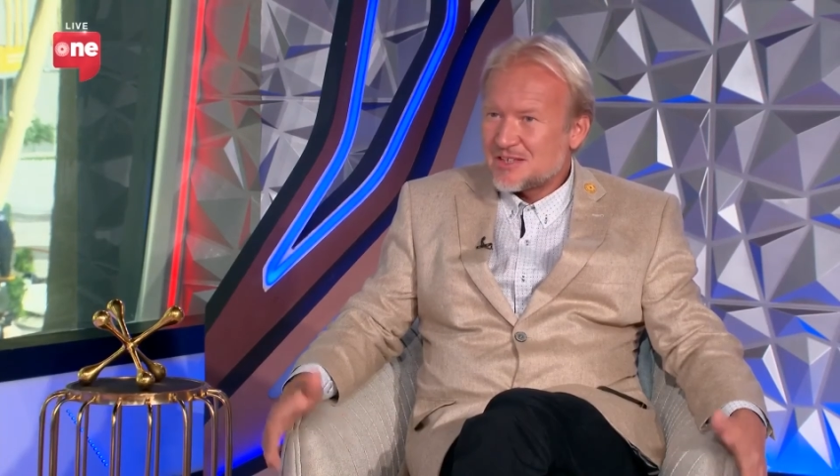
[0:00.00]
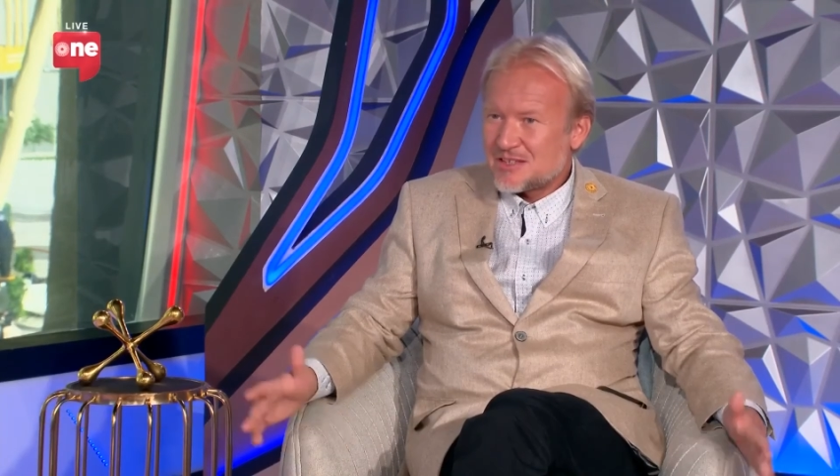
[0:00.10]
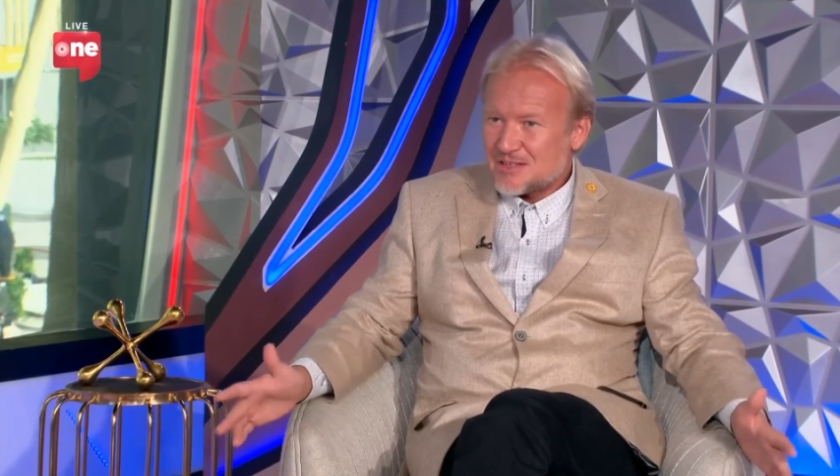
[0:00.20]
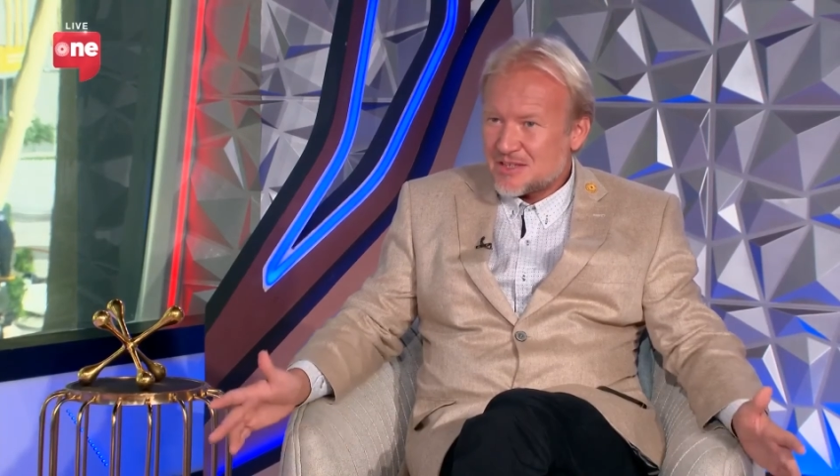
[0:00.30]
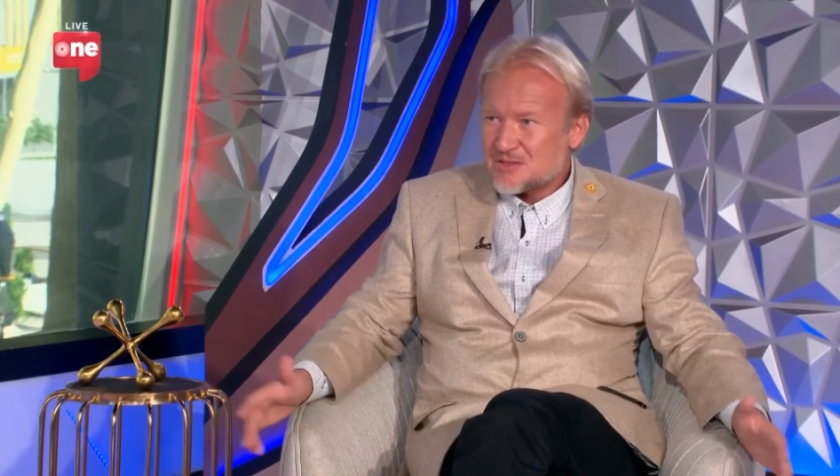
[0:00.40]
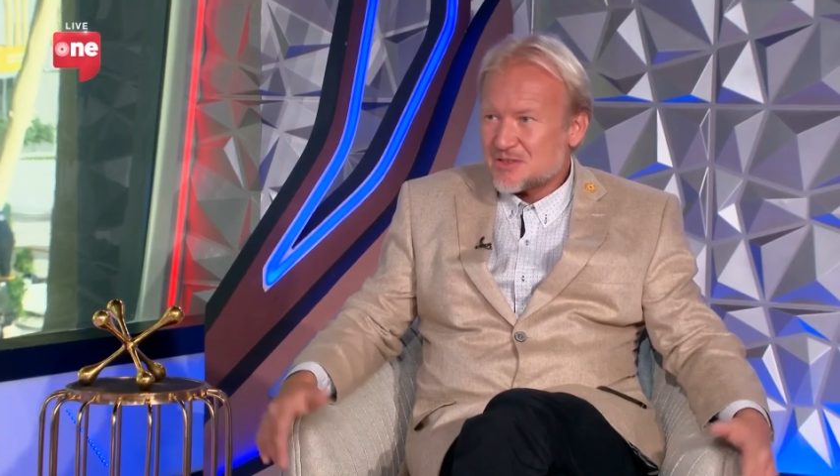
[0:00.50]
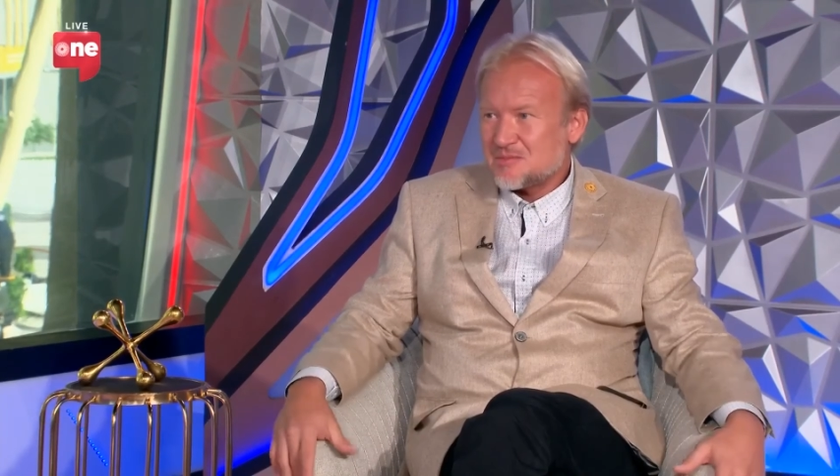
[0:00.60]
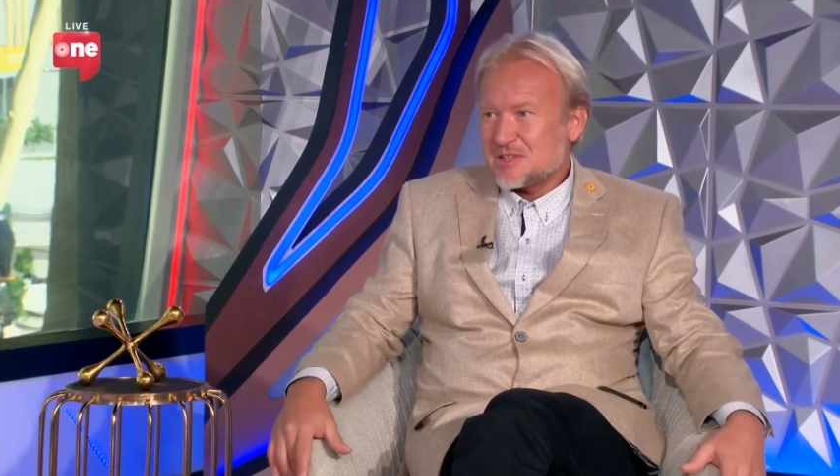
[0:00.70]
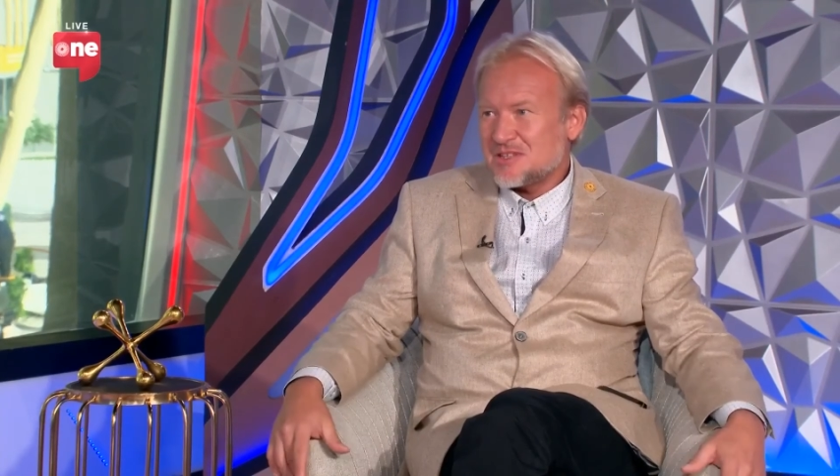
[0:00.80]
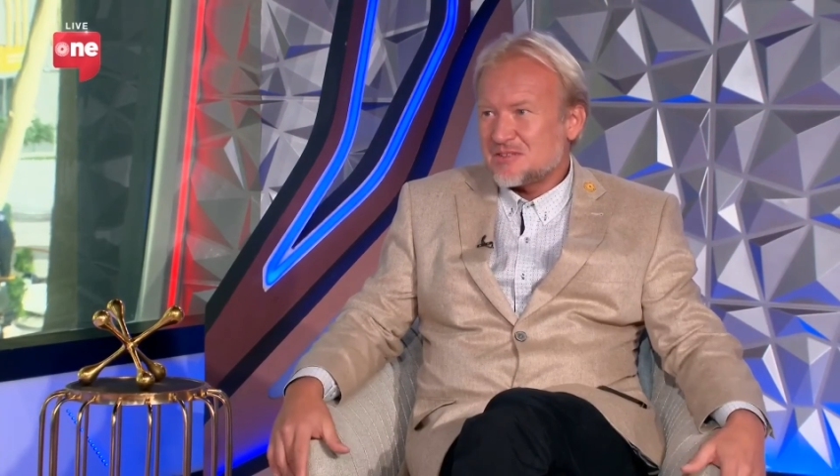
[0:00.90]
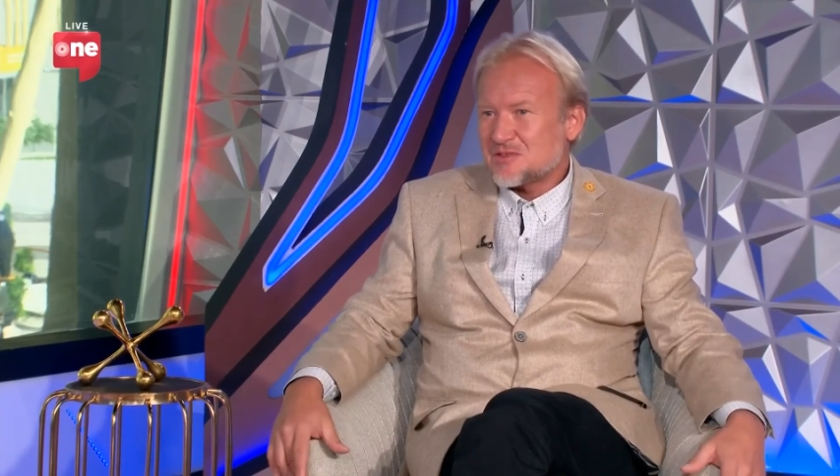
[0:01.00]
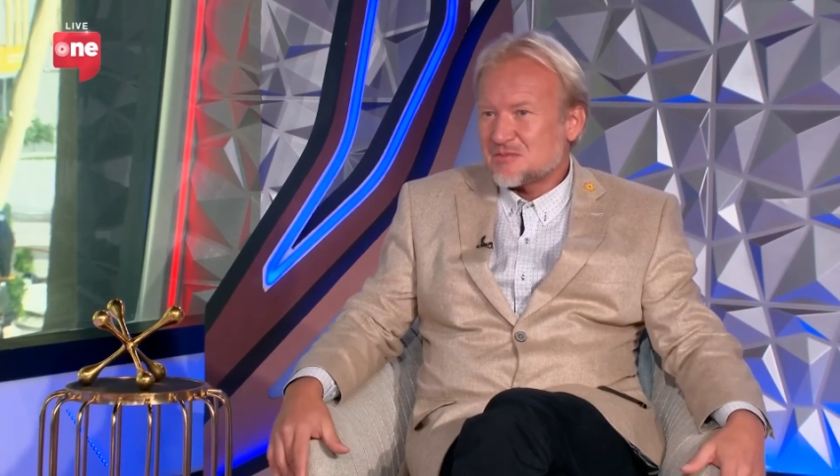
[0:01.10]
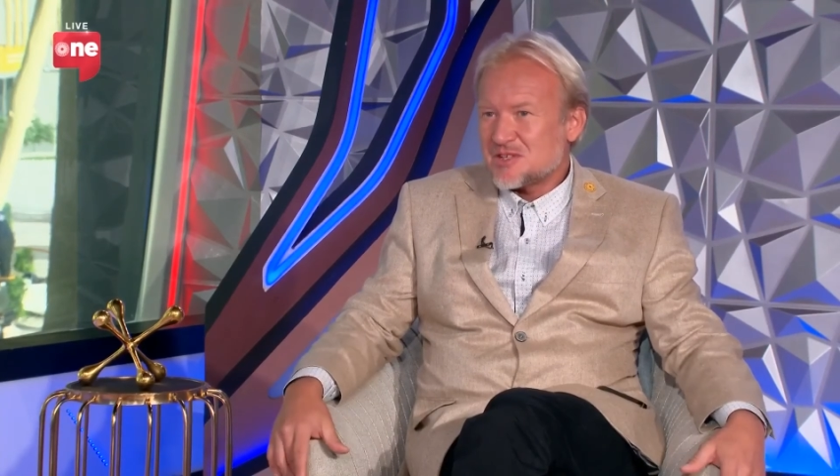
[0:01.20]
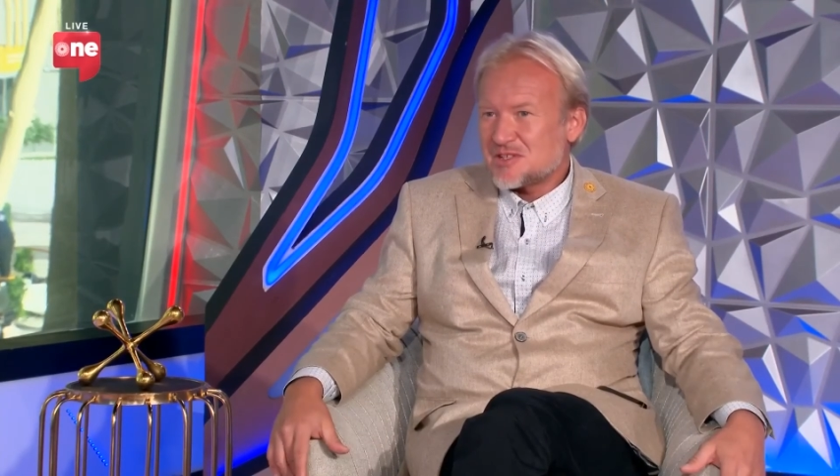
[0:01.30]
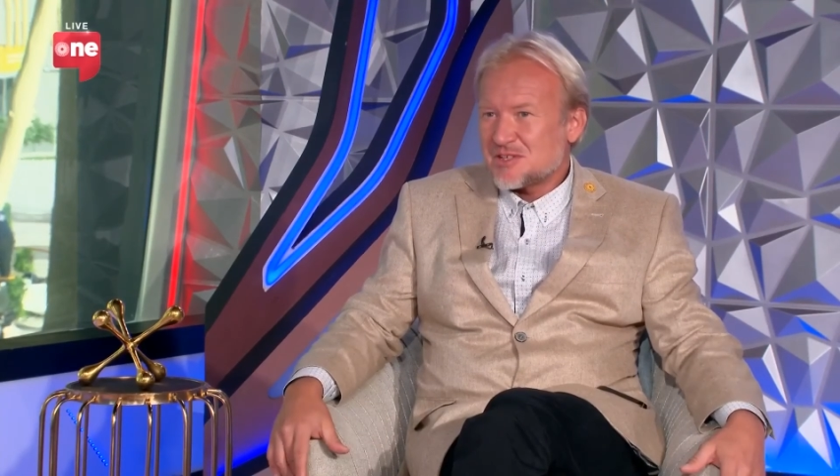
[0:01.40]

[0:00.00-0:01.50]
there's going to be the information